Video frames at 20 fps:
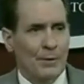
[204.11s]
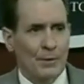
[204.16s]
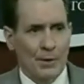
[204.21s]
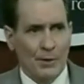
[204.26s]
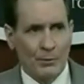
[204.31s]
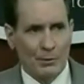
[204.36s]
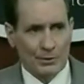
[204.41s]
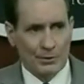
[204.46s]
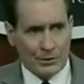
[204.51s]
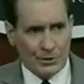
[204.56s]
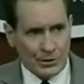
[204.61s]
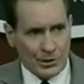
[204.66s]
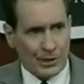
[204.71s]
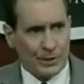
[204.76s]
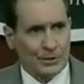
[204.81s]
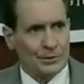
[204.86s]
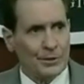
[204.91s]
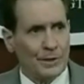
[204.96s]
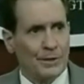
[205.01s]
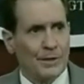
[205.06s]
What the
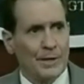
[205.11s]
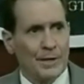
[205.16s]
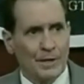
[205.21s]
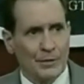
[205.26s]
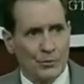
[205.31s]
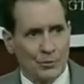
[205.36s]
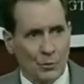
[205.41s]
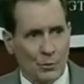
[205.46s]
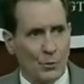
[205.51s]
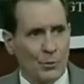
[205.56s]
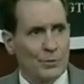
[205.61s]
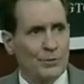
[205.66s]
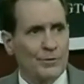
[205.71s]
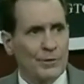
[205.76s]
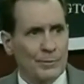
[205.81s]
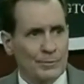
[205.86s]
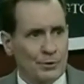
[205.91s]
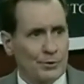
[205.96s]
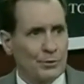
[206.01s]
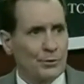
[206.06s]
Secretary has ordered them